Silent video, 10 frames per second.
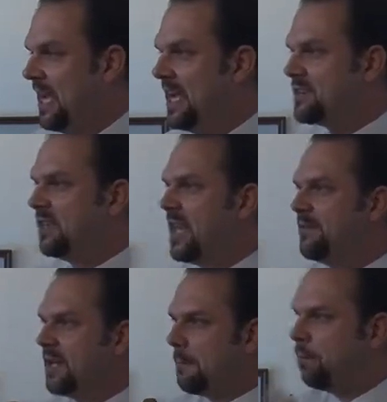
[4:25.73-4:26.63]
is
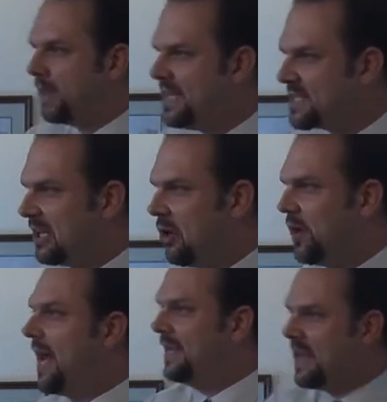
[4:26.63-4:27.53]
living to please the
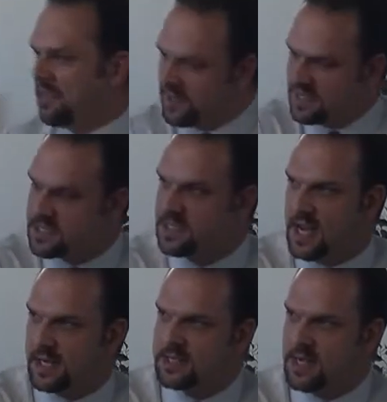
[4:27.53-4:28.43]
Lord. And yet this
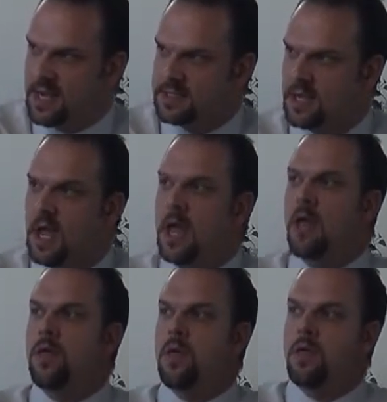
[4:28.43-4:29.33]
text says,
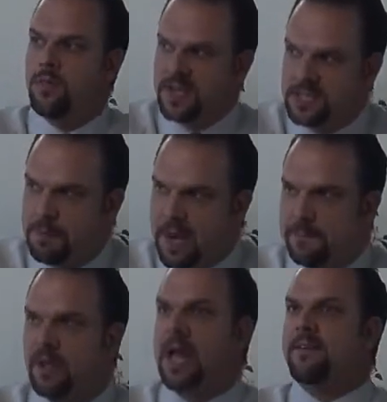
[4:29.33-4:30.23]
this
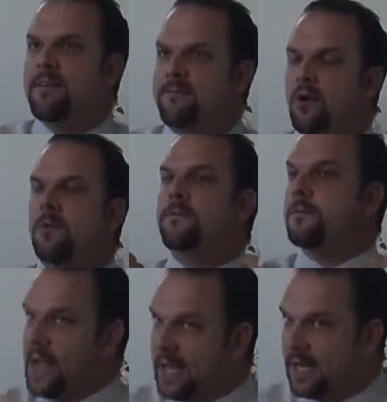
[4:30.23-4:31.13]
people have I formed for
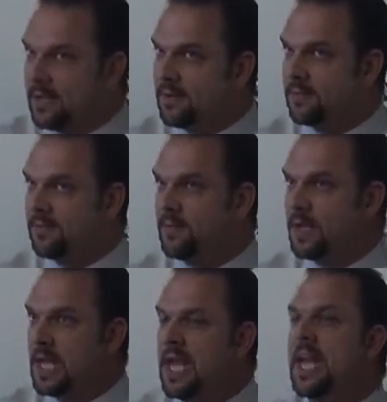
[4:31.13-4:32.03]
me.
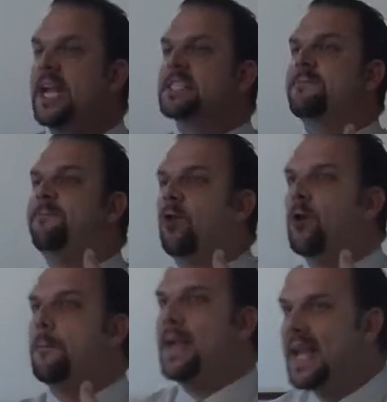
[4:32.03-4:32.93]
It's
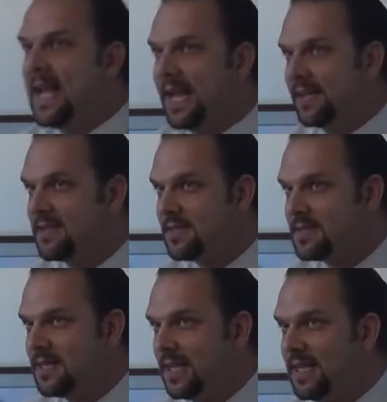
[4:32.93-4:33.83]
for me,
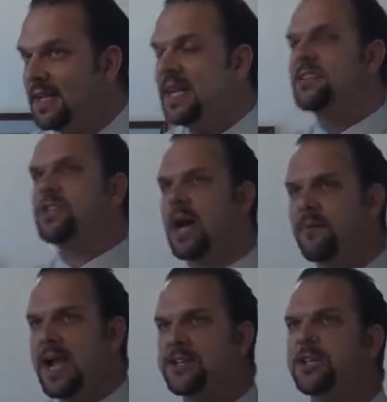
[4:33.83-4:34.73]
see? In
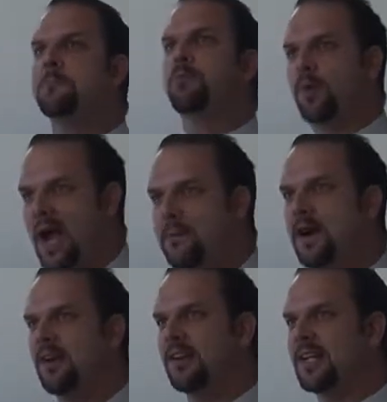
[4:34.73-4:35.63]
salvation,
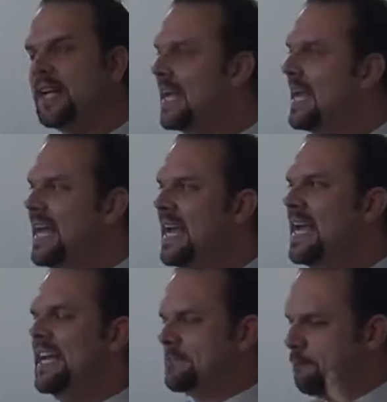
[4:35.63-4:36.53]
primarily, is